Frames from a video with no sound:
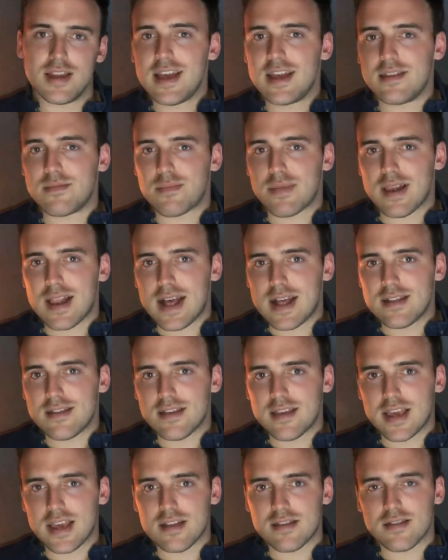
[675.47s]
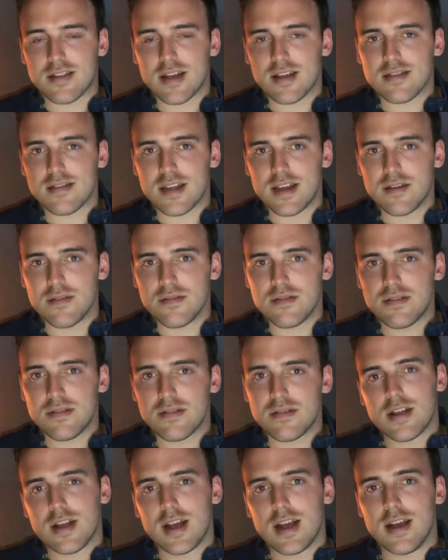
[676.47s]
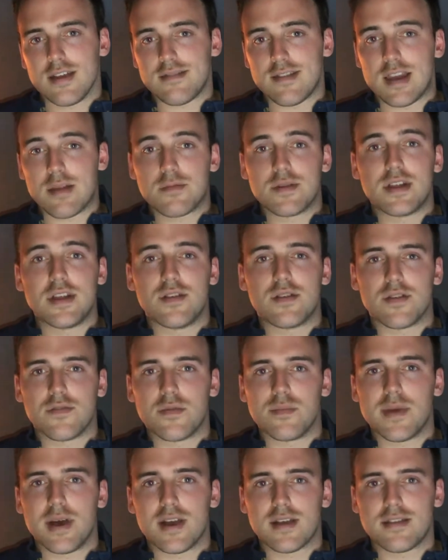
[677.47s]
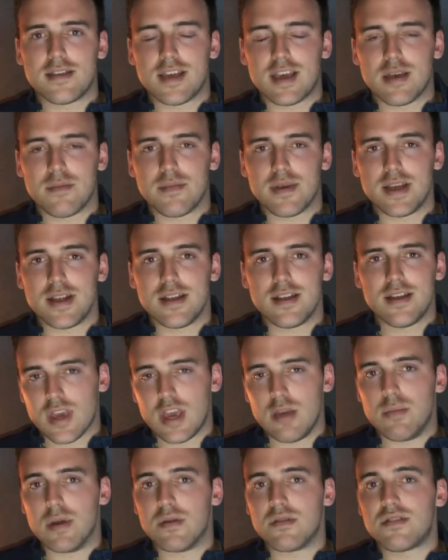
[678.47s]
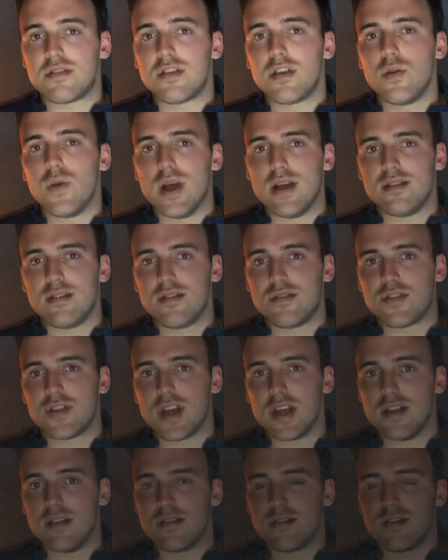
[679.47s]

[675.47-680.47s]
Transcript: His plan to kickstart sales: a celebrity-driven marketing campaign. He builds 2 SSJs,